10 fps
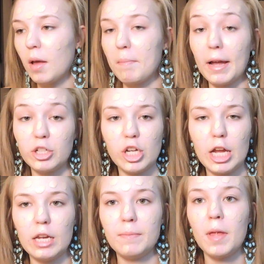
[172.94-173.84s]
my
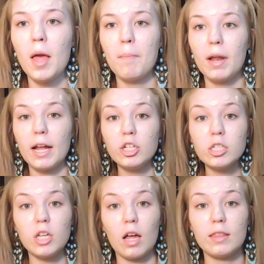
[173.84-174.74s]
shade. But I
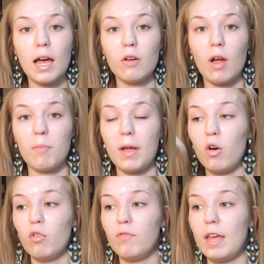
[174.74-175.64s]
just dot that around my
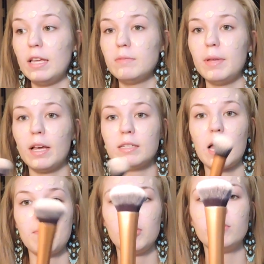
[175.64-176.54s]
whole face because
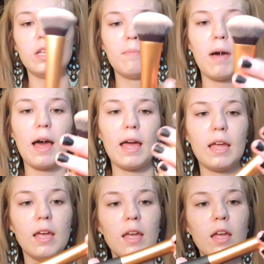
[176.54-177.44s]
I'm using
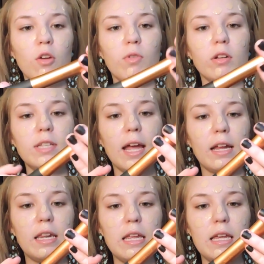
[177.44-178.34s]
my Real
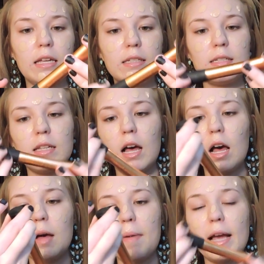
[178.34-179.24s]
Techniques
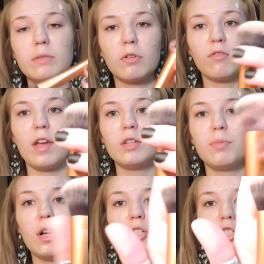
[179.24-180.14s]
Expert Face
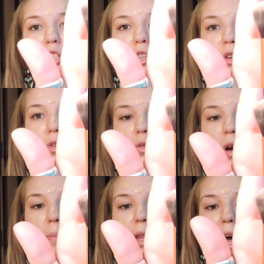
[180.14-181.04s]
Brush to
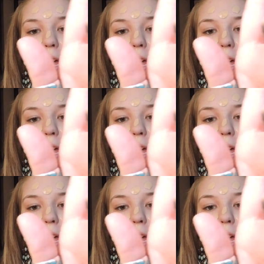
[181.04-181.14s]
apply